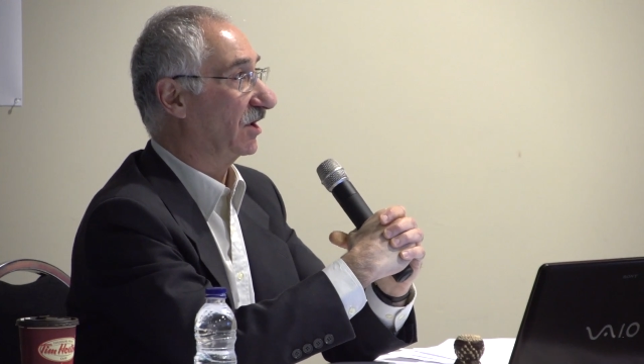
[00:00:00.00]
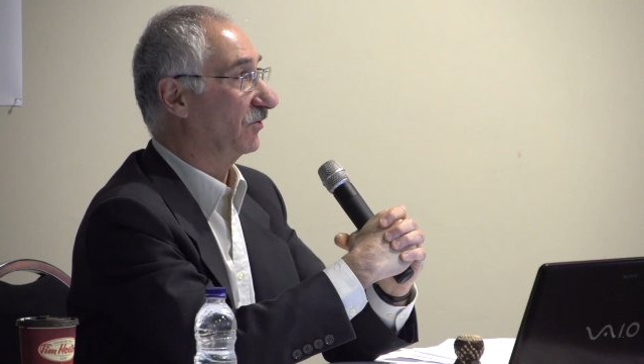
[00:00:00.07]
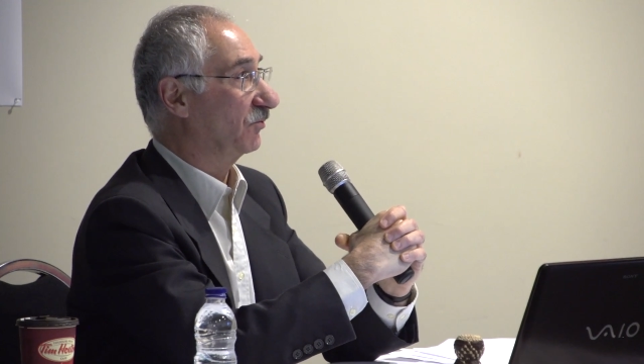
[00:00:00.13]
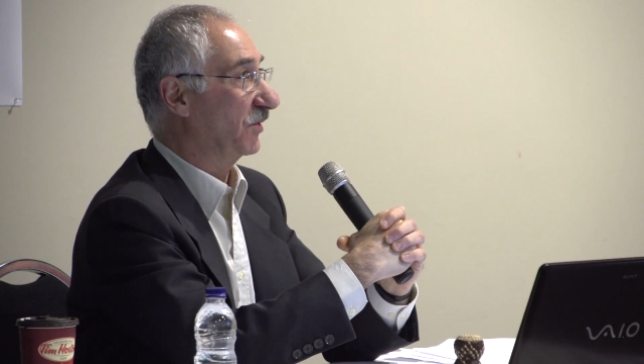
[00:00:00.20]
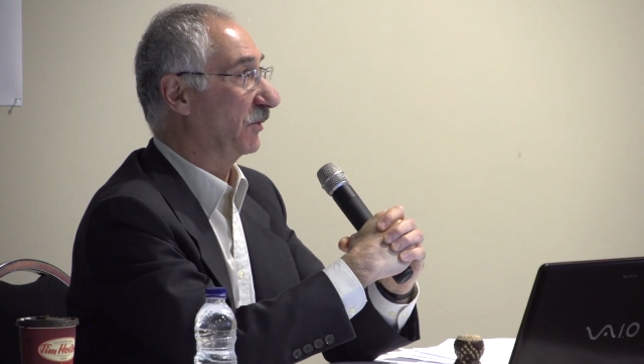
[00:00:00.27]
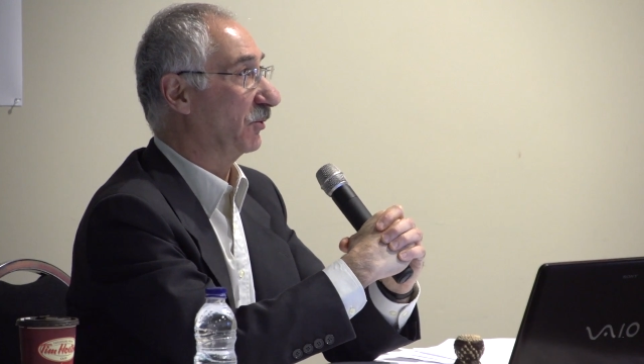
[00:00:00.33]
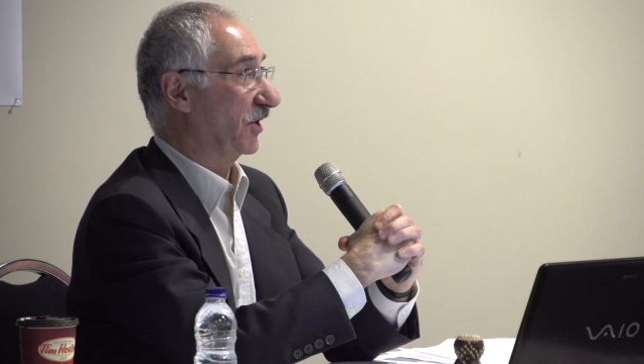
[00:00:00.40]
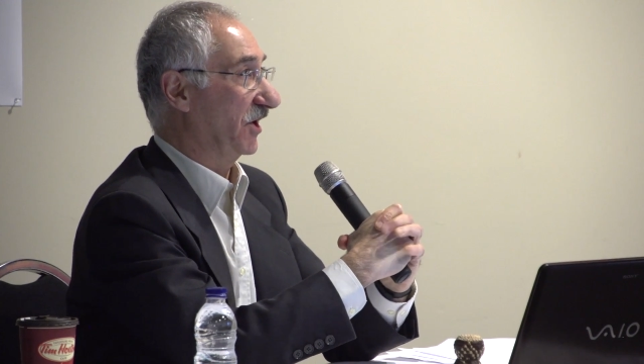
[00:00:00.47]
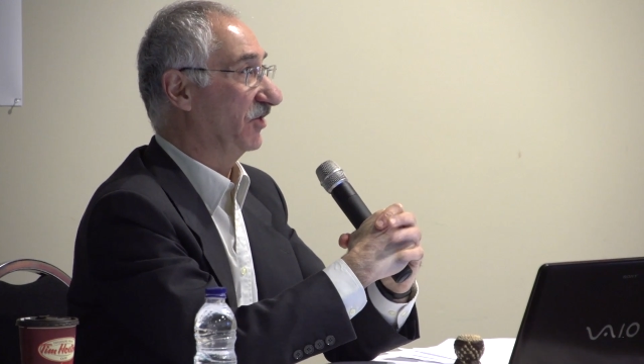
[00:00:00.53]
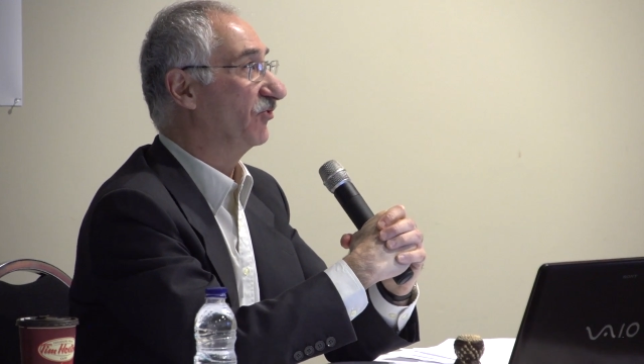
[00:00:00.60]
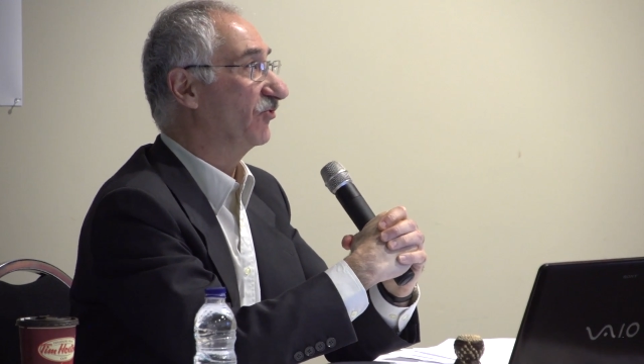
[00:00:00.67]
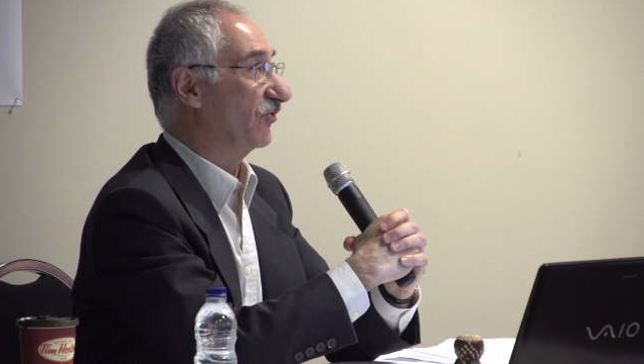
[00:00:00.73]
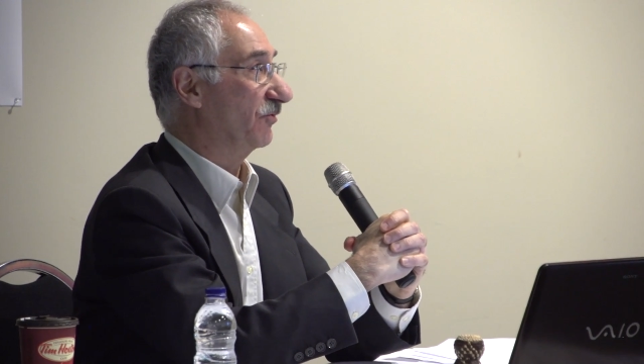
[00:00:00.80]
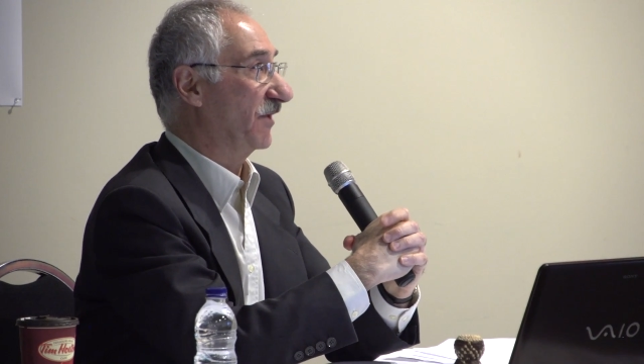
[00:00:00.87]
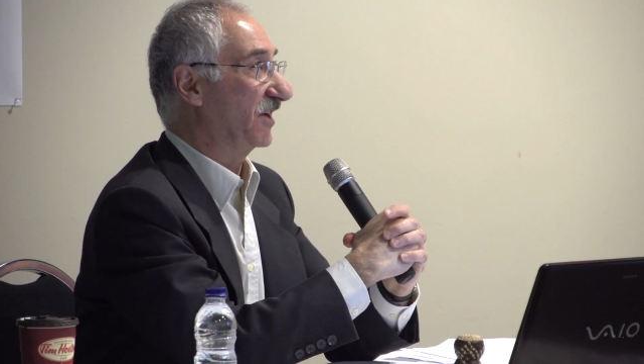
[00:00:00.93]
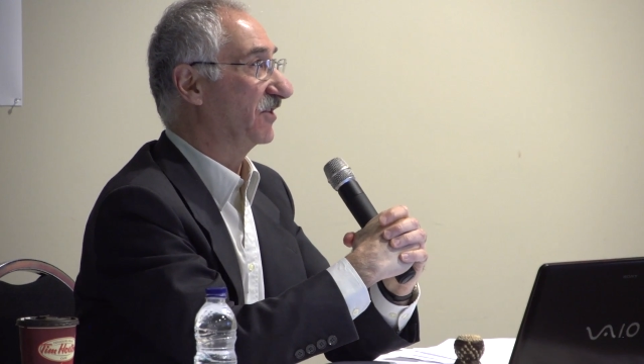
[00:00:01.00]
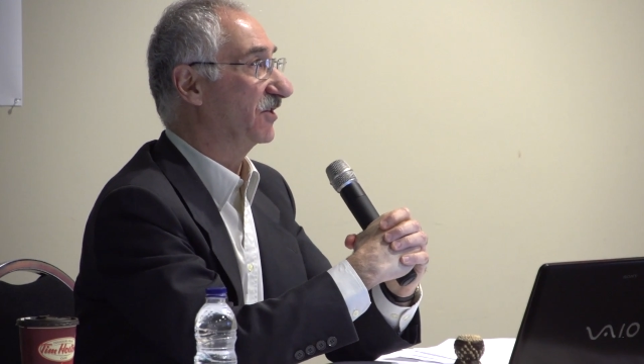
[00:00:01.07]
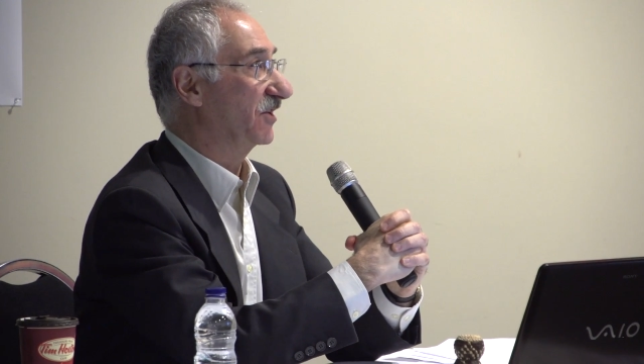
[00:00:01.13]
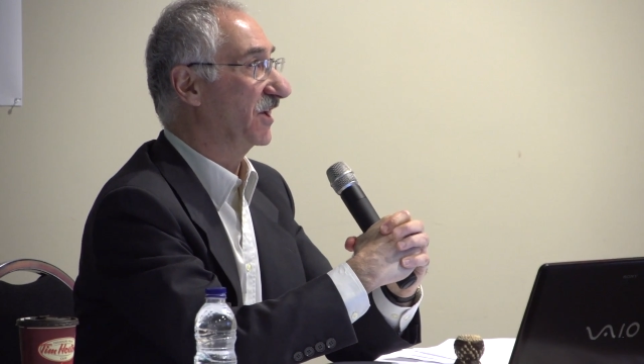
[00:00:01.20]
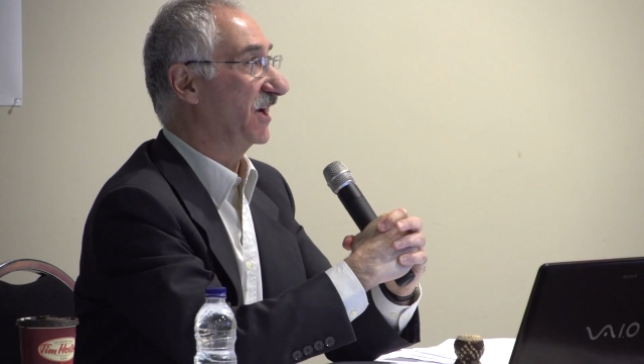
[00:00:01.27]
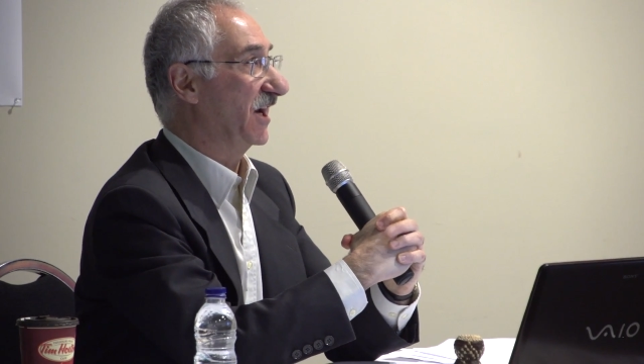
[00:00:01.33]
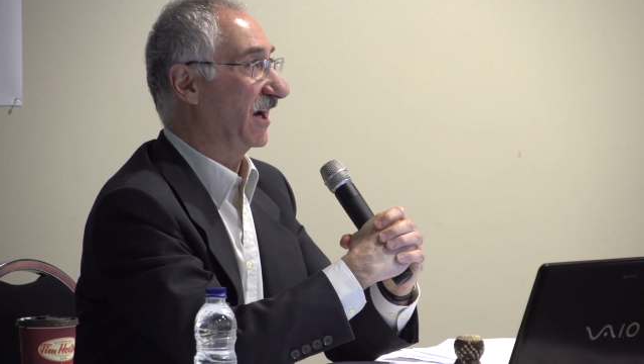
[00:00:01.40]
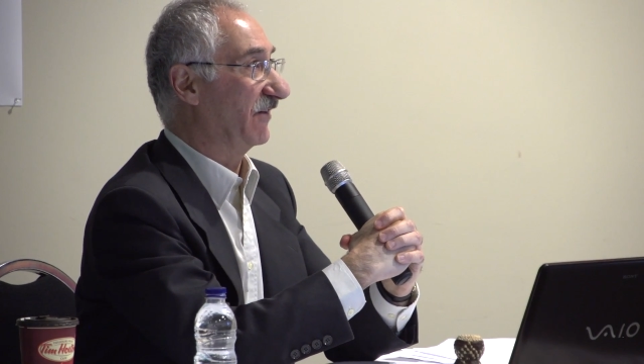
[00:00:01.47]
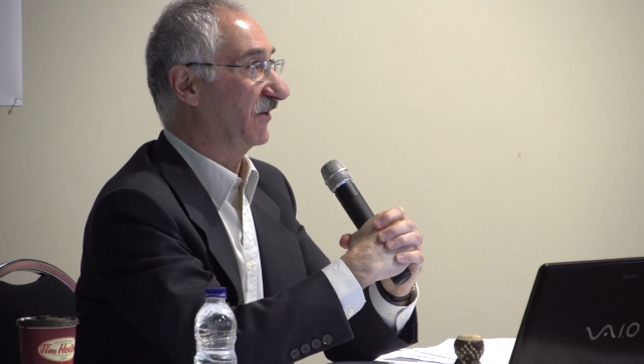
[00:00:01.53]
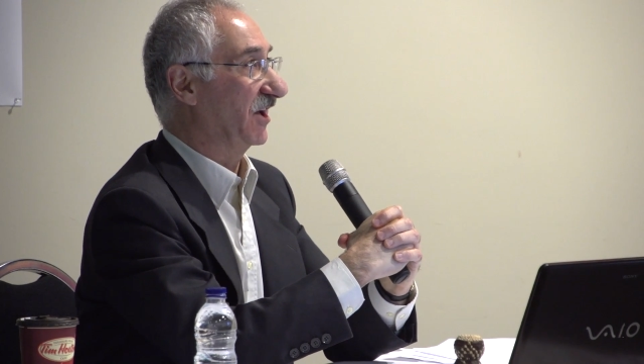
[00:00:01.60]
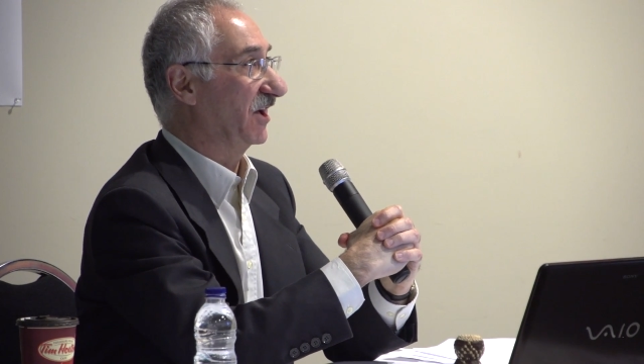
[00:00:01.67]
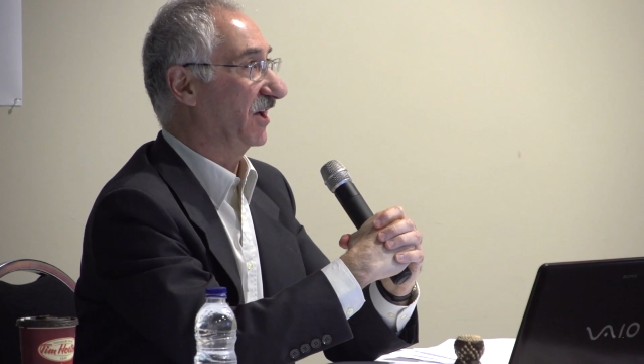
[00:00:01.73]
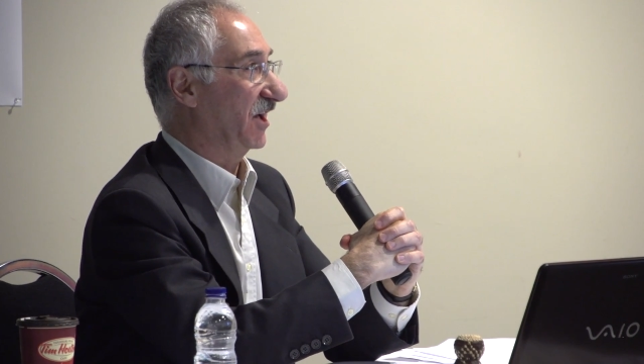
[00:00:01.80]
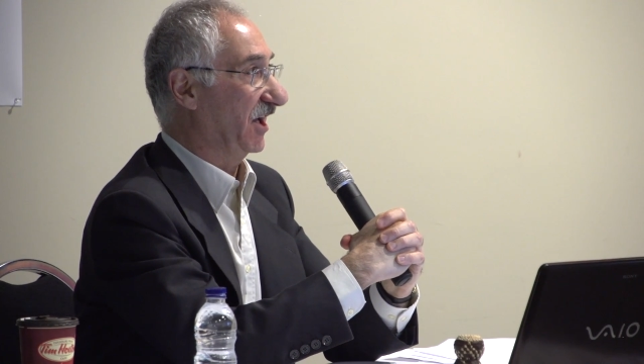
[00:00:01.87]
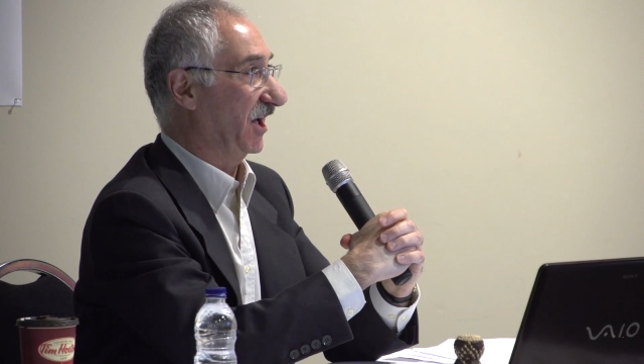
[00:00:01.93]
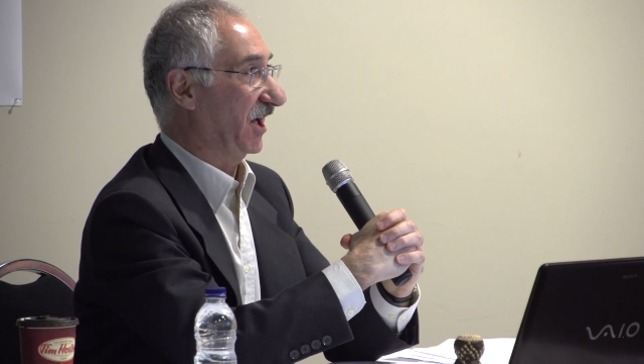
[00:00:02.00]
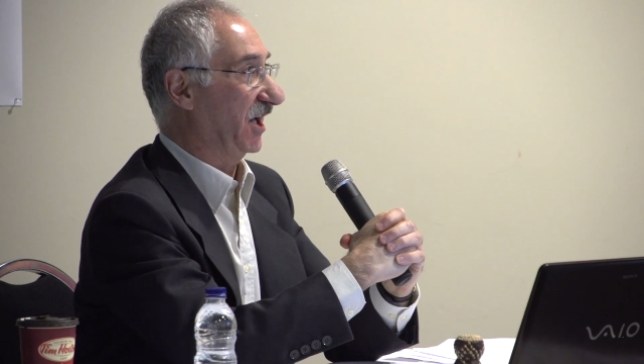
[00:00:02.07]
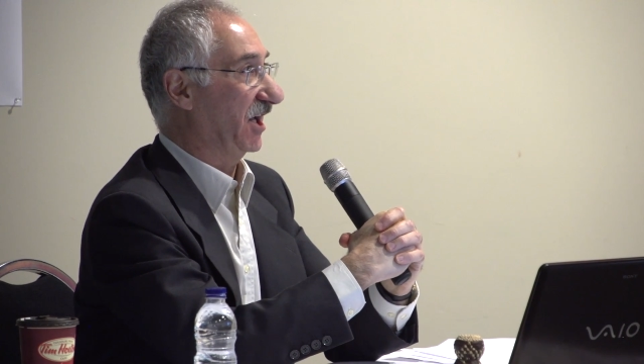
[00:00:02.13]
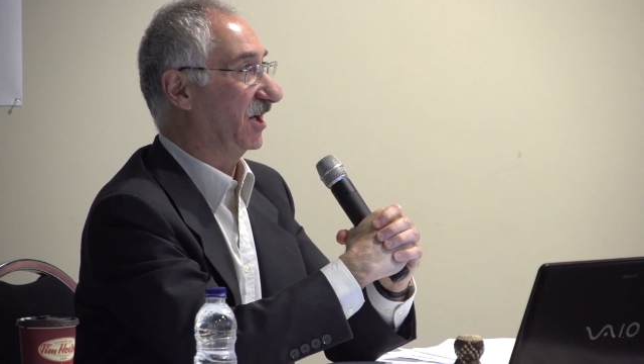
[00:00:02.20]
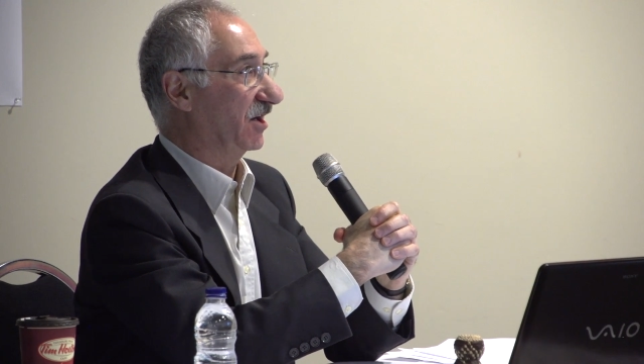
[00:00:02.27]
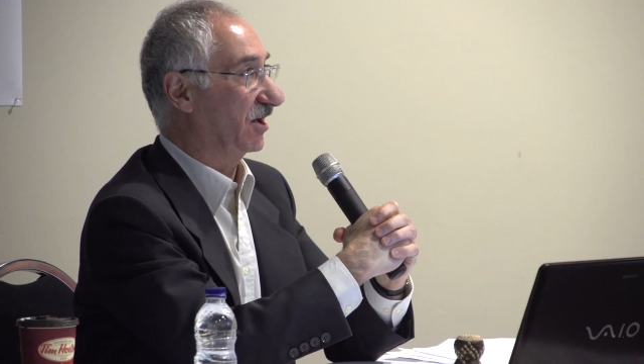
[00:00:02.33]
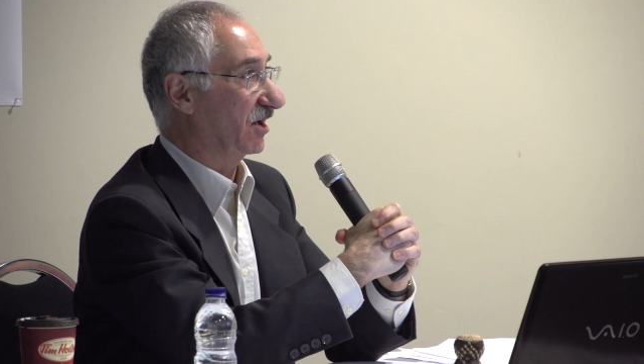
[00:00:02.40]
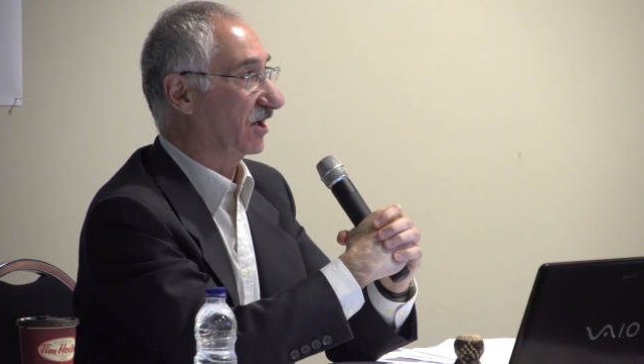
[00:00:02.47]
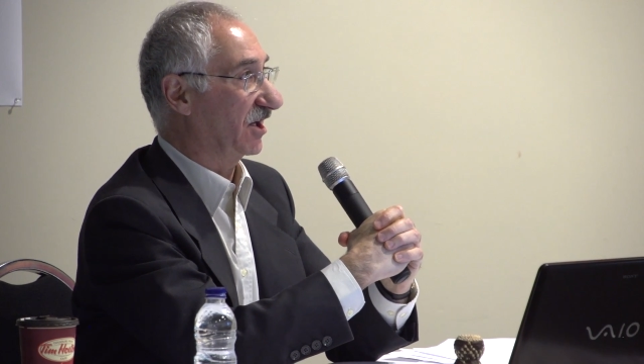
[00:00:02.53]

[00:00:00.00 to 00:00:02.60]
We were instrumental in having a